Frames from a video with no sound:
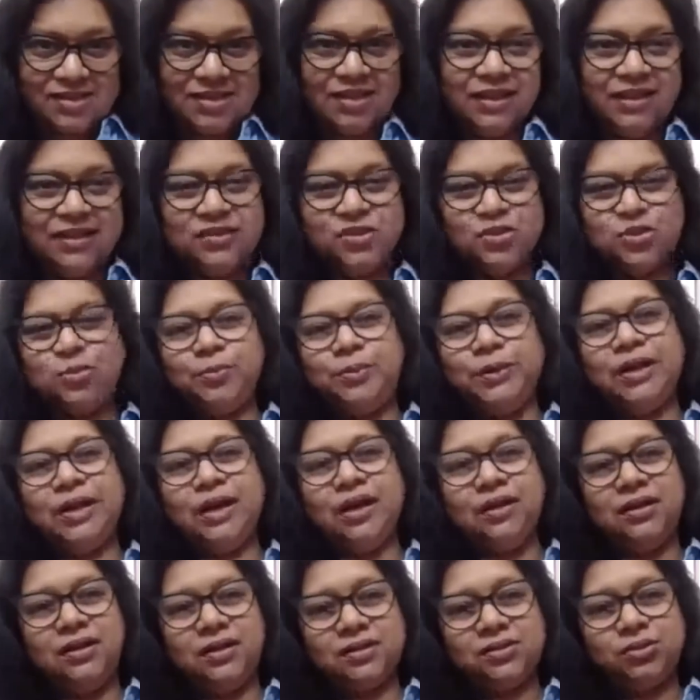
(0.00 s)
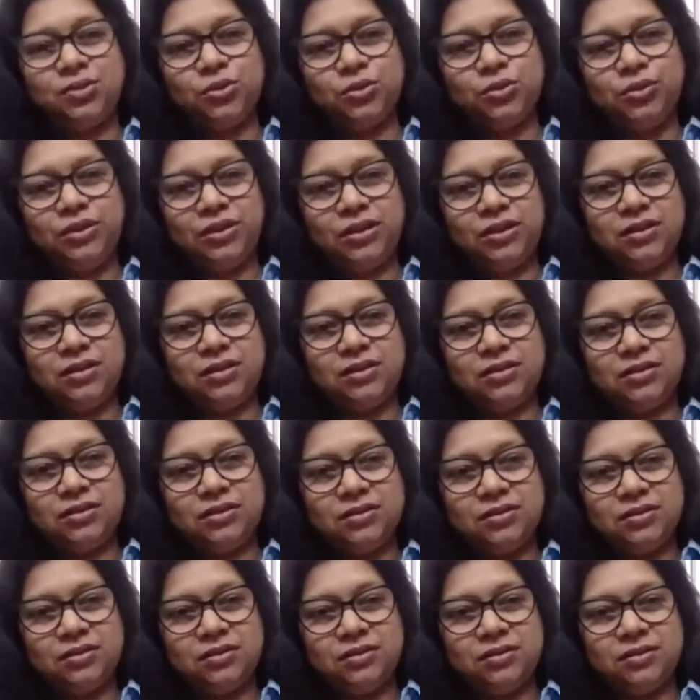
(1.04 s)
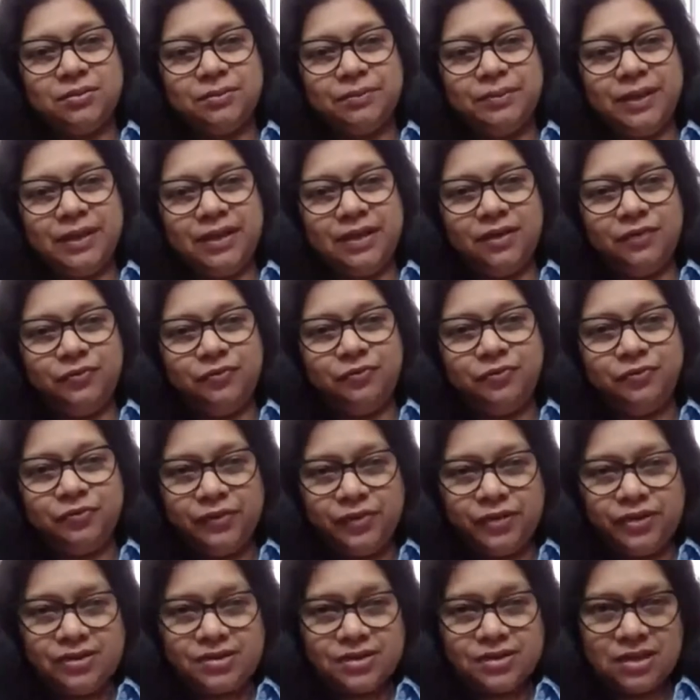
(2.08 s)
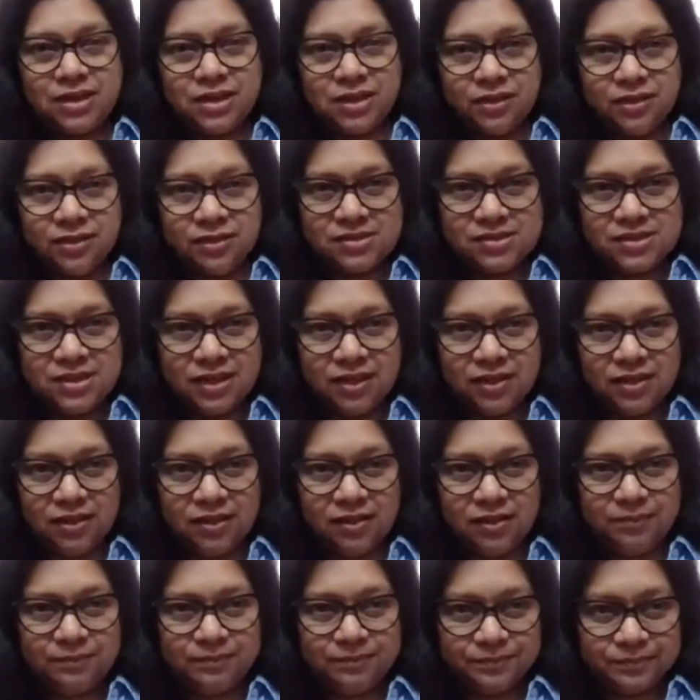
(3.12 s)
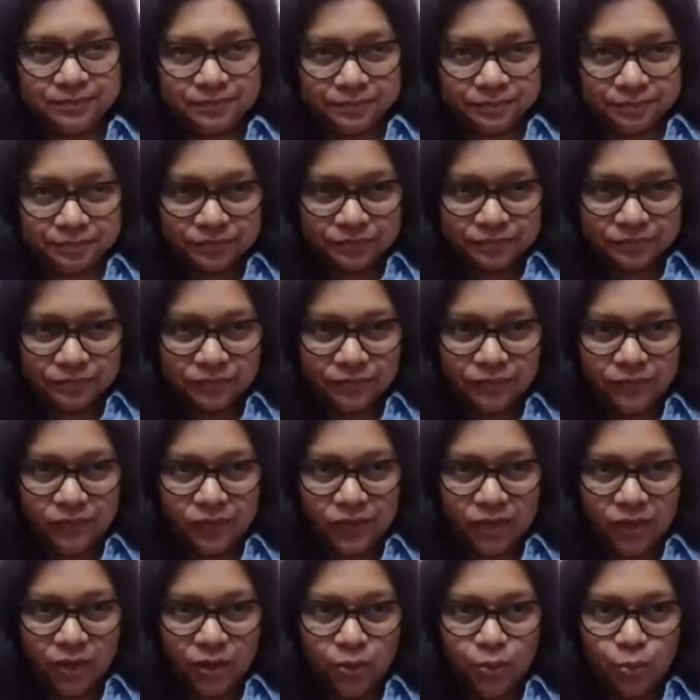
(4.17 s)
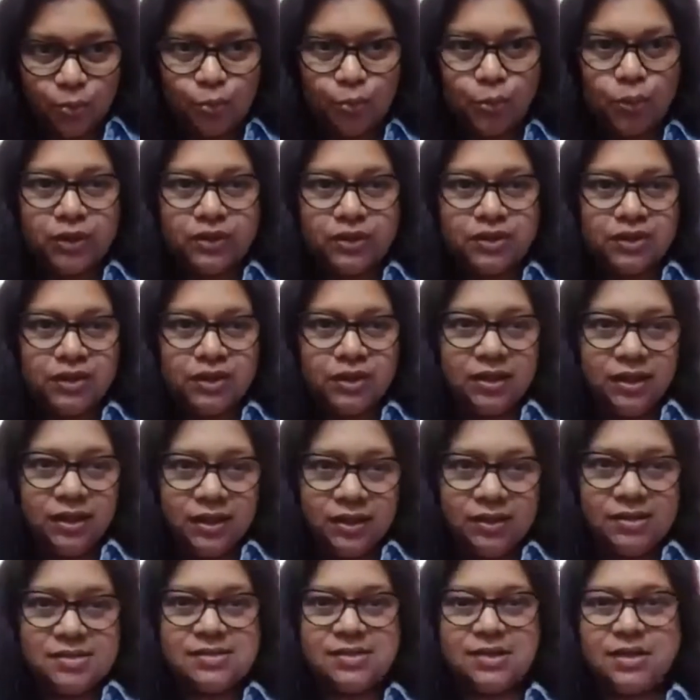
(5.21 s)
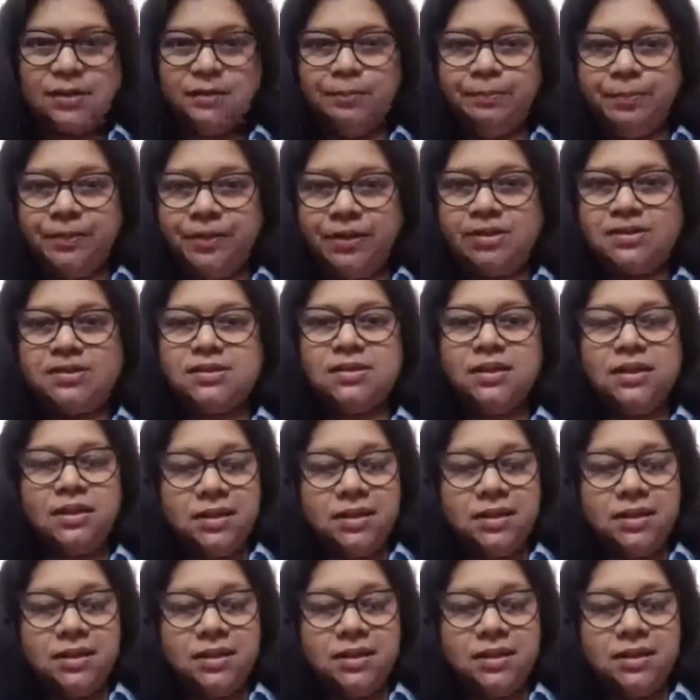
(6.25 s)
needs to be understood by first understanding what is a press